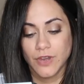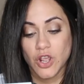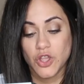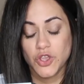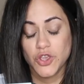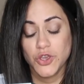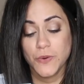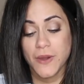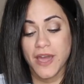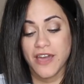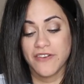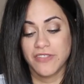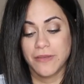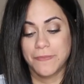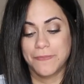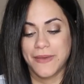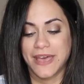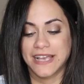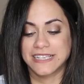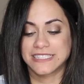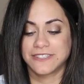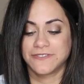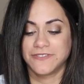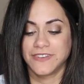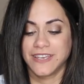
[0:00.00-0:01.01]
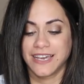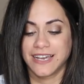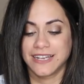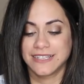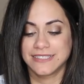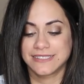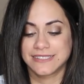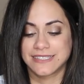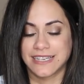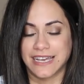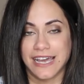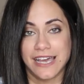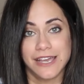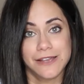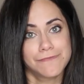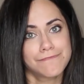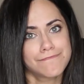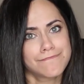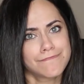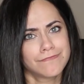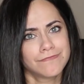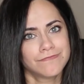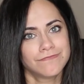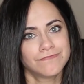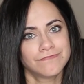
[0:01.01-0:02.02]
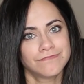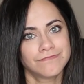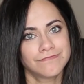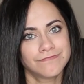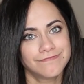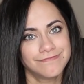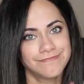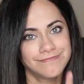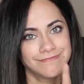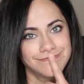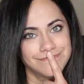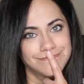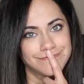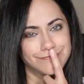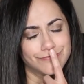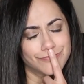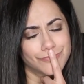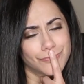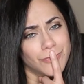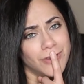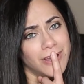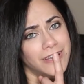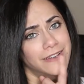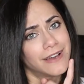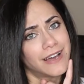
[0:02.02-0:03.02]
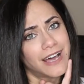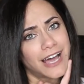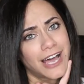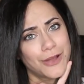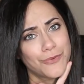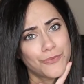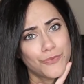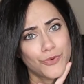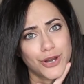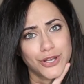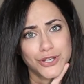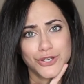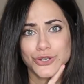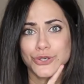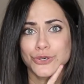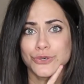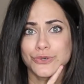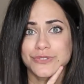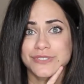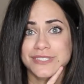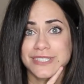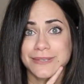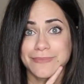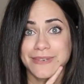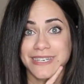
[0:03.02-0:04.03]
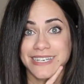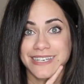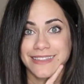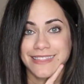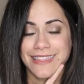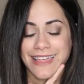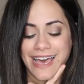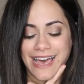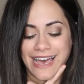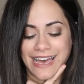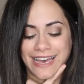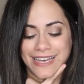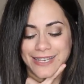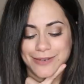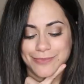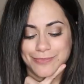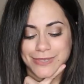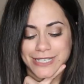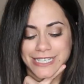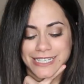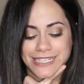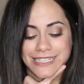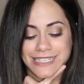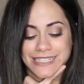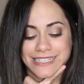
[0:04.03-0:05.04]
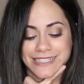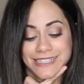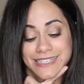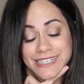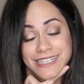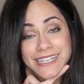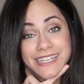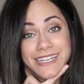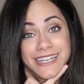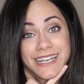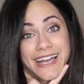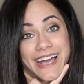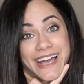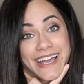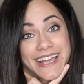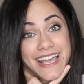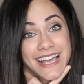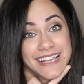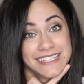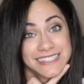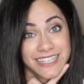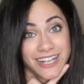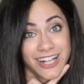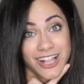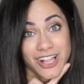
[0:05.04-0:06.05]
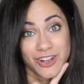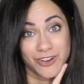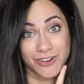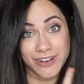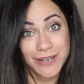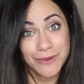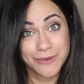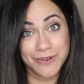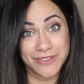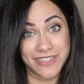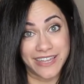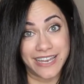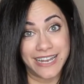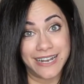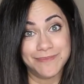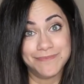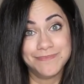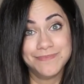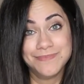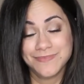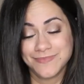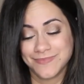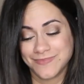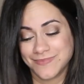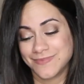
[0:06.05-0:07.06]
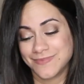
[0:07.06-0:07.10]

You had the best fiance. I wonder who submitted that, but I guess I'll agree with him.